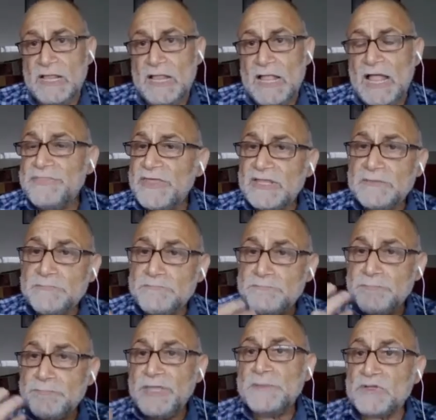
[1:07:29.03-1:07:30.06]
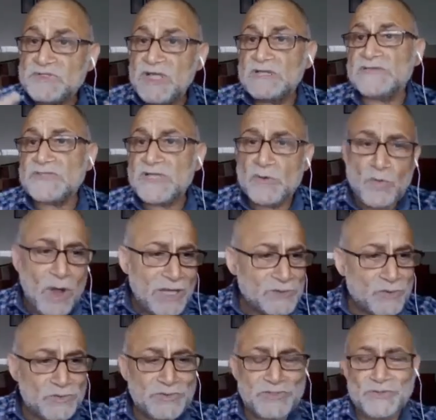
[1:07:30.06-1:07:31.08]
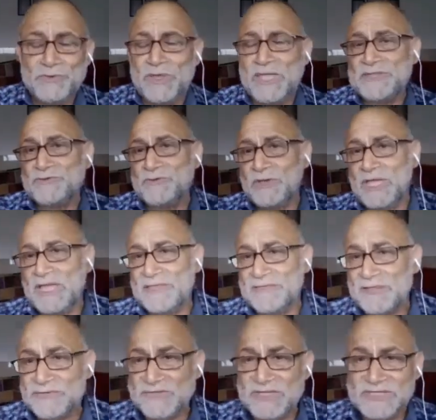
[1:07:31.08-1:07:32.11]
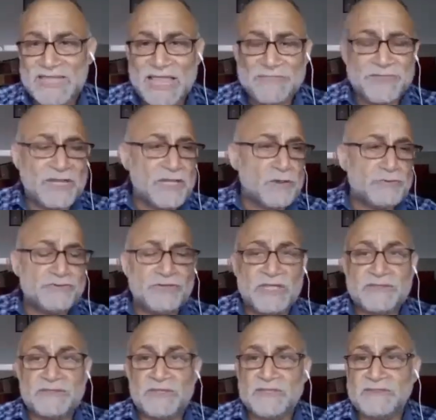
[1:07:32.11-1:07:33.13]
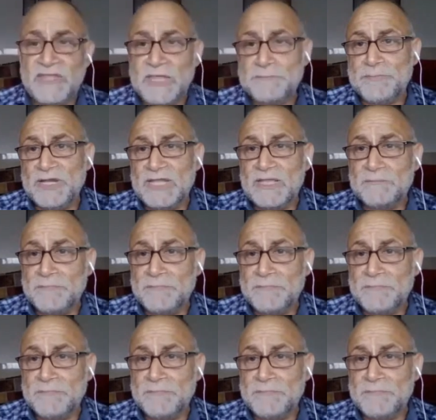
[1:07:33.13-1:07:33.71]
And then people started saying, why don't you get together, sit at the negotiating table,